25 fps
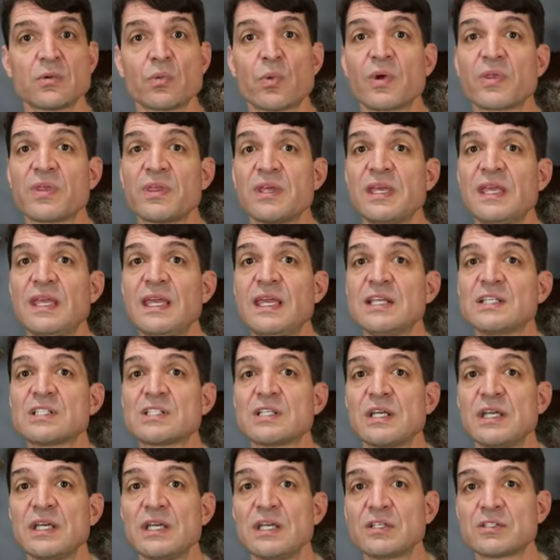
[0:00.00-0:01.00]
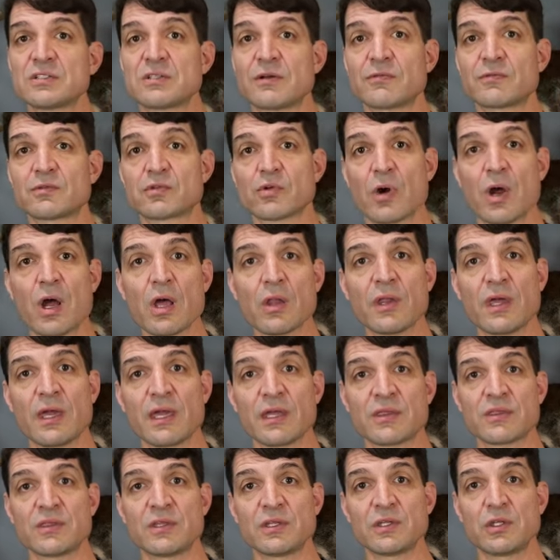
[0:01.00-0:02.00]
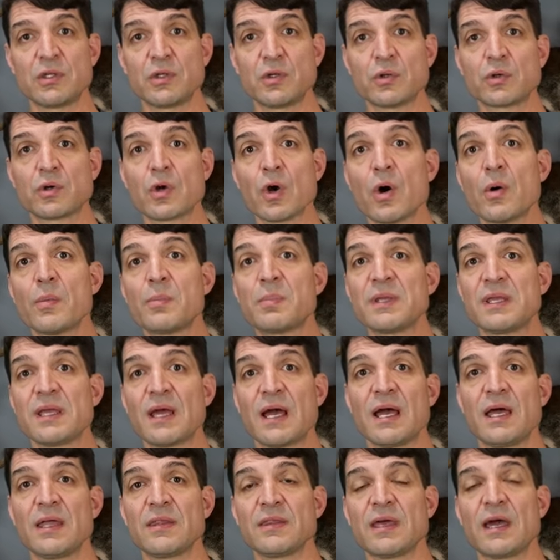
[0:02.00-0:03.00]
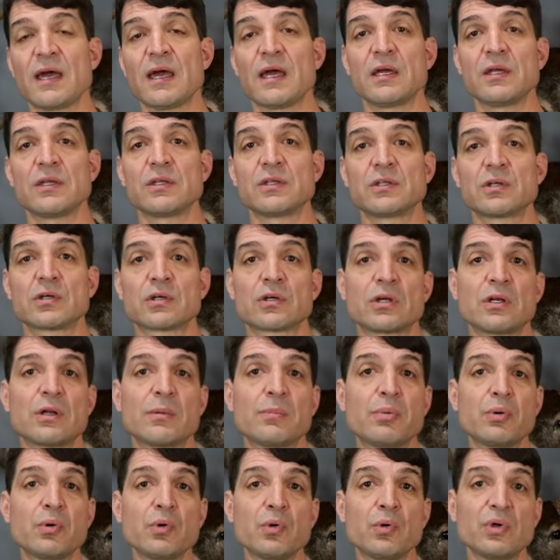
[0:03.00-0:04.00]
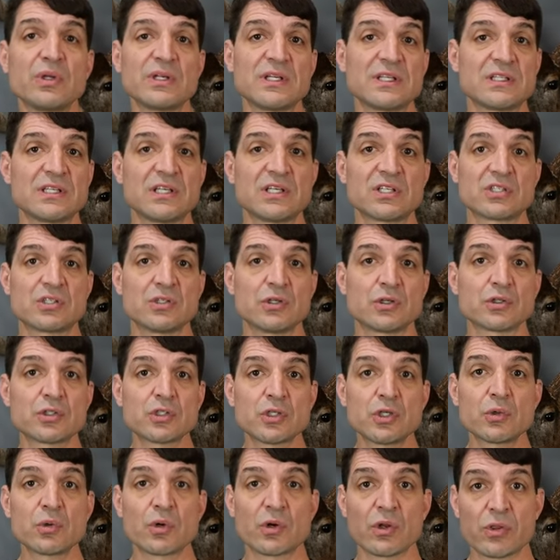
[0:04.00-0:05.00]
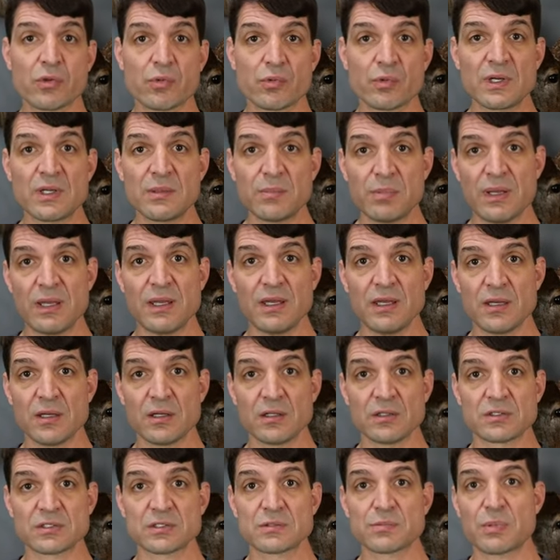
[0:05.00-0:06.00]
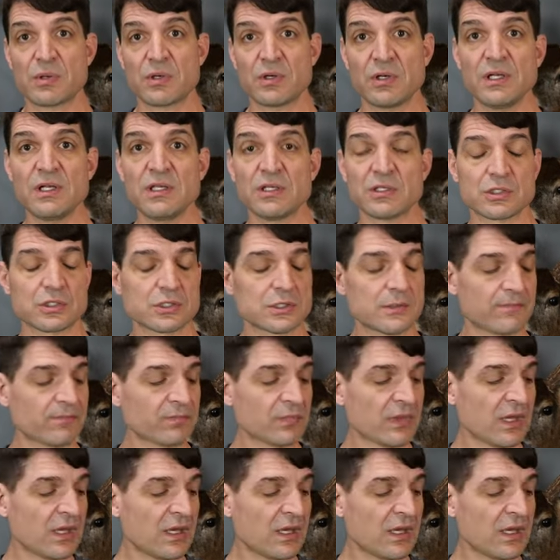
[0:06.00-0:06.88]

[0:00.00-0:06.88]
With each inch of draw length that you go beyond that, you're going to pull an additional 2 or 3 pounds per inch.